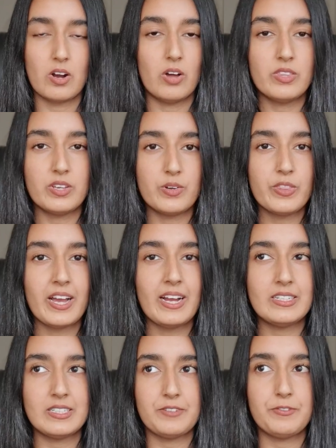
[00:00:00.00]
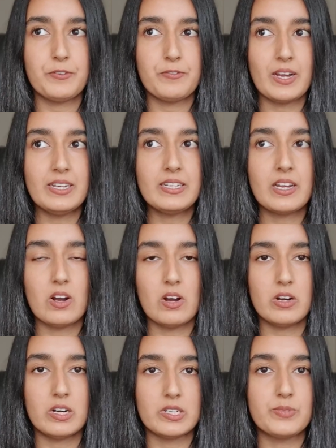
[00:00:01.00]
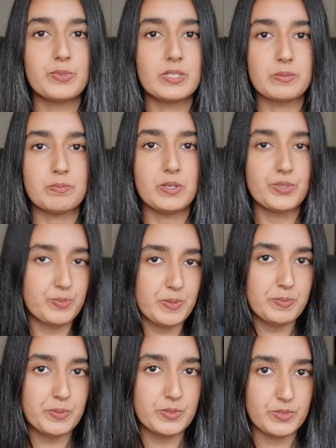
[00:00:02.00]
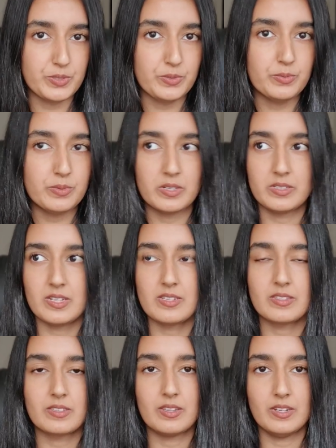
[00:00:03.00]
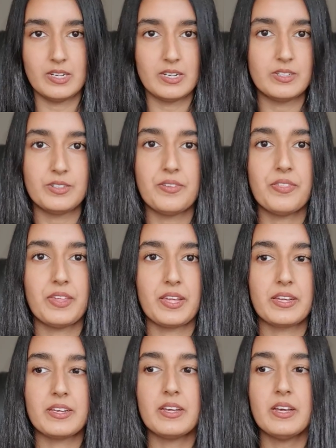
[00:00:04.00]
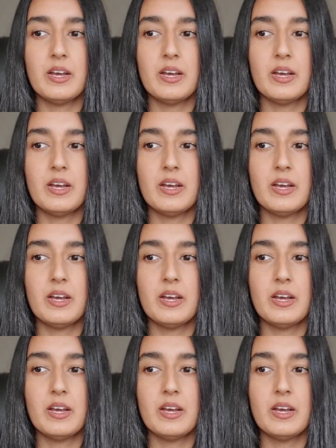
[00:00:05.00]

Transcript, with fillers: On the other hand, if you're finding it hard, which most people do because it's learning a new thing,